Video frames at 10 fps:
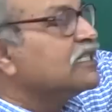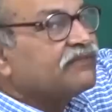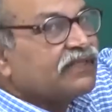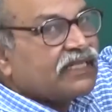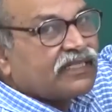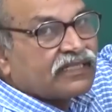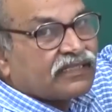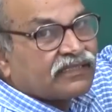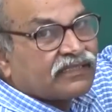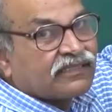infinity,
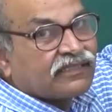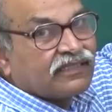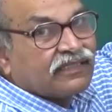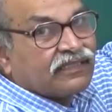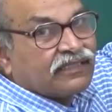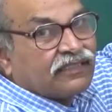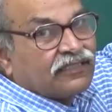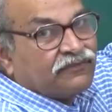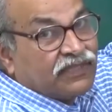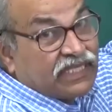
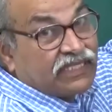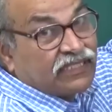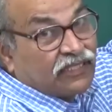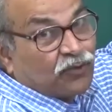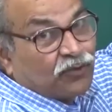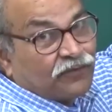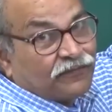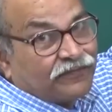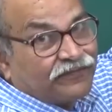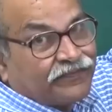which is 0,
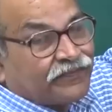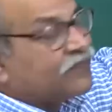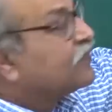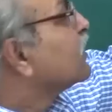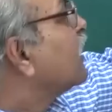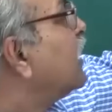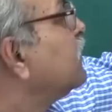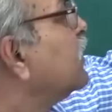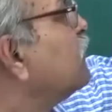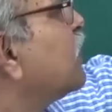
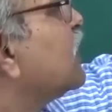and then